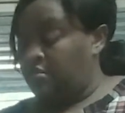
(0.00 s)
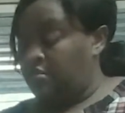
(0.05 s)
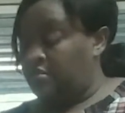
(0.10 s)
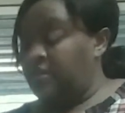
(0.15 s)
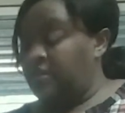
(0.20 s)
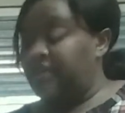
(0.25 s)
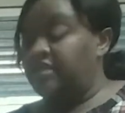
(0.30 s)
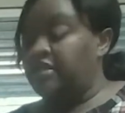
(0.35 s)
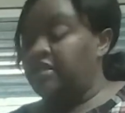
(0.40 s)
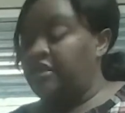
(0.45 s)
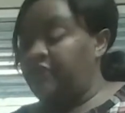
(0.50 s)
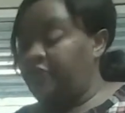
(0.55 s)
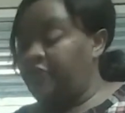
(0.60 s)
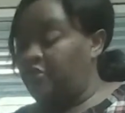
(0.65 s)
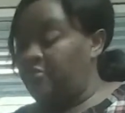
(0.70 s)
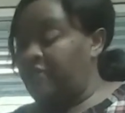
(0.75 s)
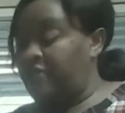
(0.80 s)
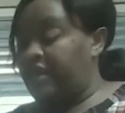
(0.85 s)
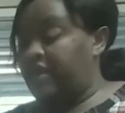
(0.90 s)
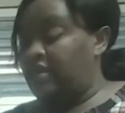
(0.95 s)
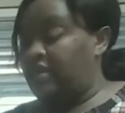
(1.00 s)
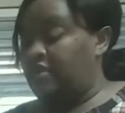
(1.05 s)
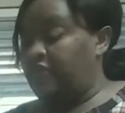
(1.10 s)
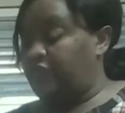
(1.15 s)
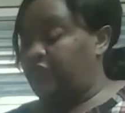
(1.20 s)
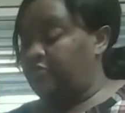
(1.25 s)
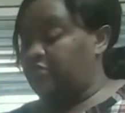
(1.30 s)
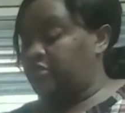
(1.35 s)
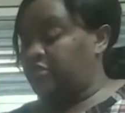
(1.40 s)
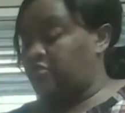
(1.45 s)
That's if you're making it
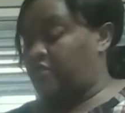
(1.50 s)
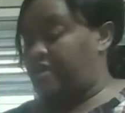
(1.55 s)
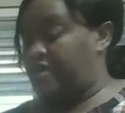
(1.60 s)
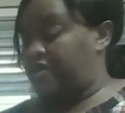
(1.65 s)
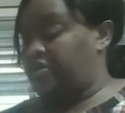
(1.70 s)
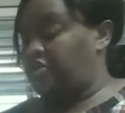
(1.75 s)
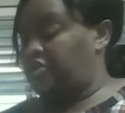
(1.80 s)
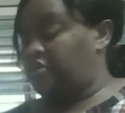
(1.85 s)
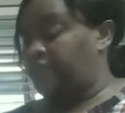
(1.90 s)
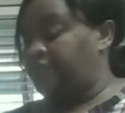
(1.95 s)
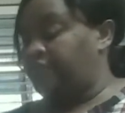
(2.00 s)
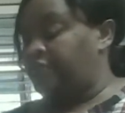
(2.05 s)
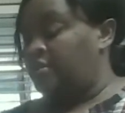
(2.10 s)
from scratch.